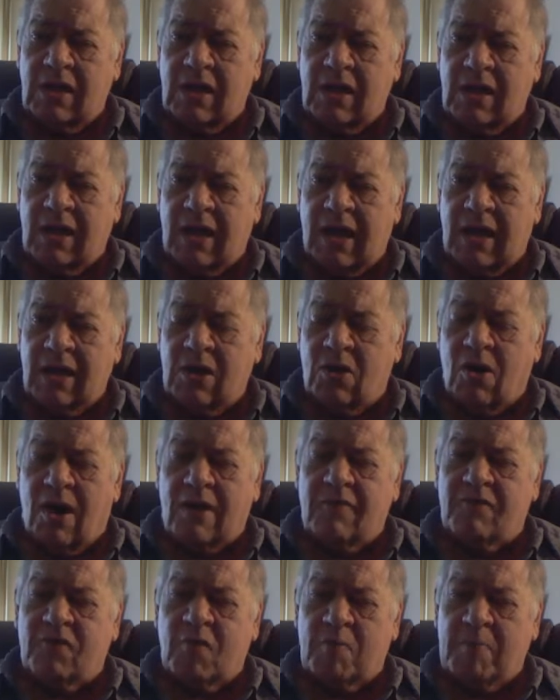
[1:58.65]
and God
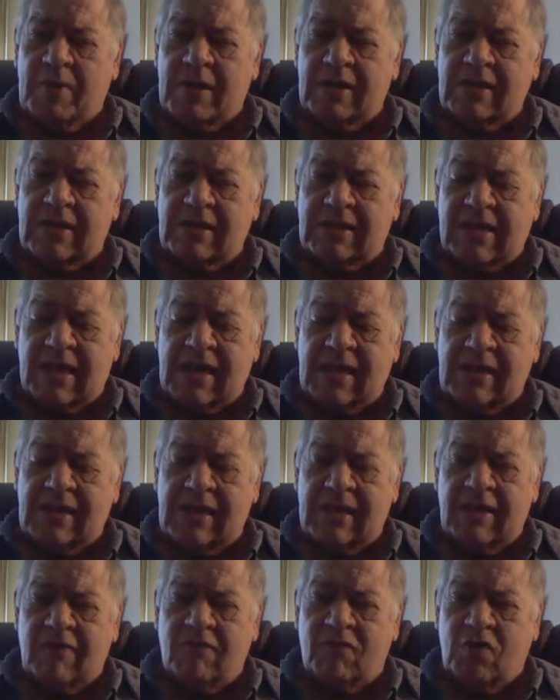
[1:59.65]
forbid that they
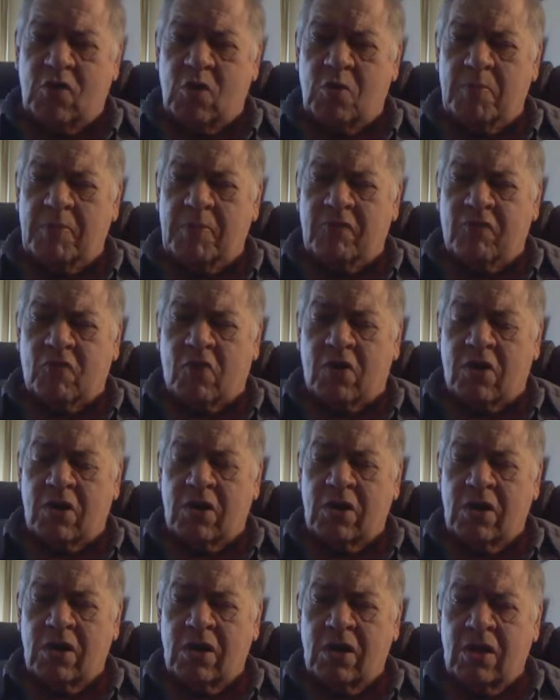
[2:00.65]
leave you before
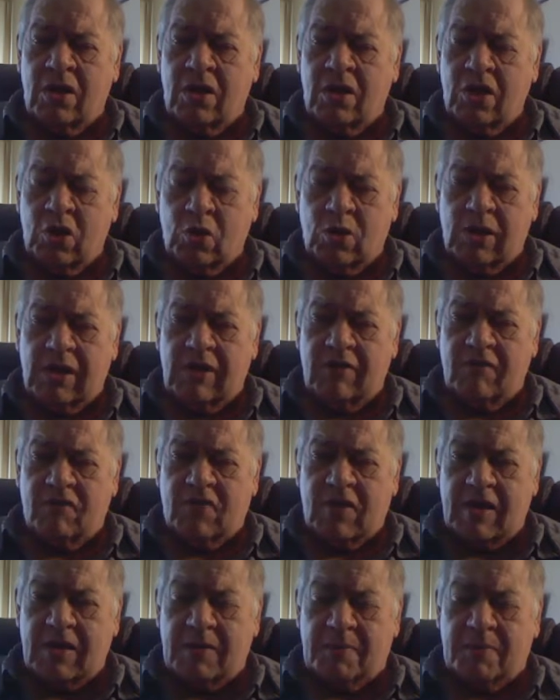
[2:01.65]
you leave
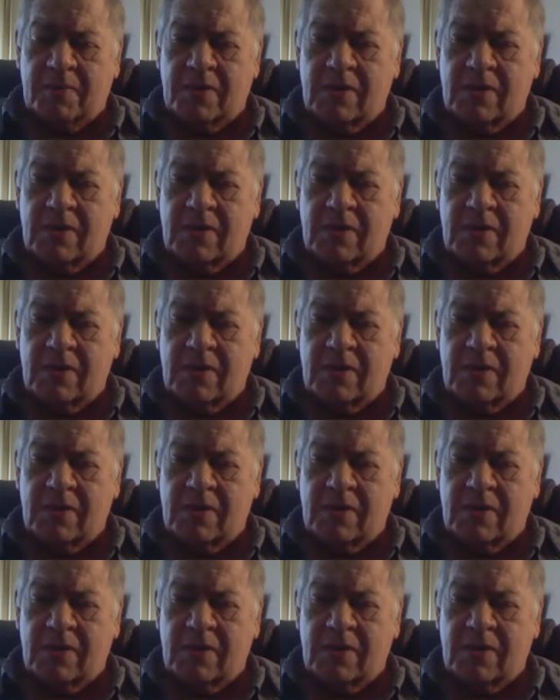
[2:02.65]
them.